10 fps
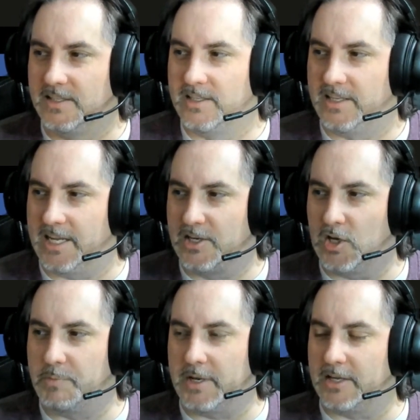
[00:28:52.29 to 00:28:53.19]
It could have
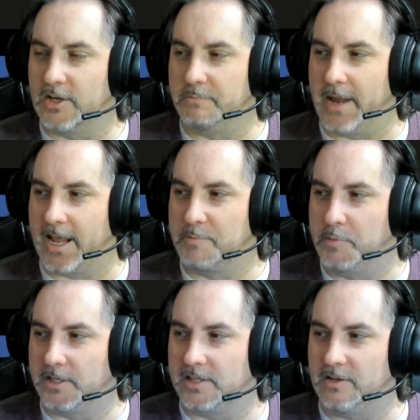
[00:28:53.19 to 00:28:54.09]
been a good mech,
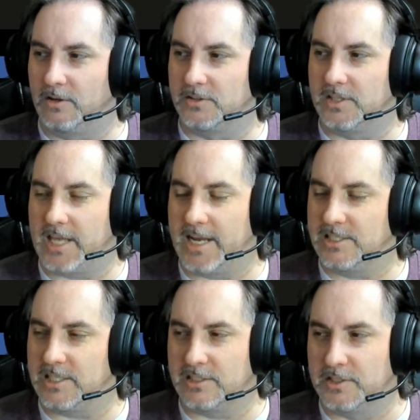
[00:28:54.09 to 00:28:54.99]
but the
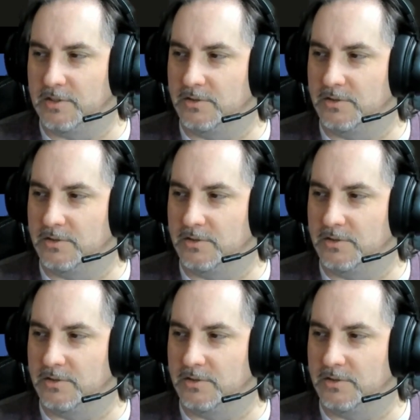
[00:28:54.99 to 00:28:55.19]
AC2s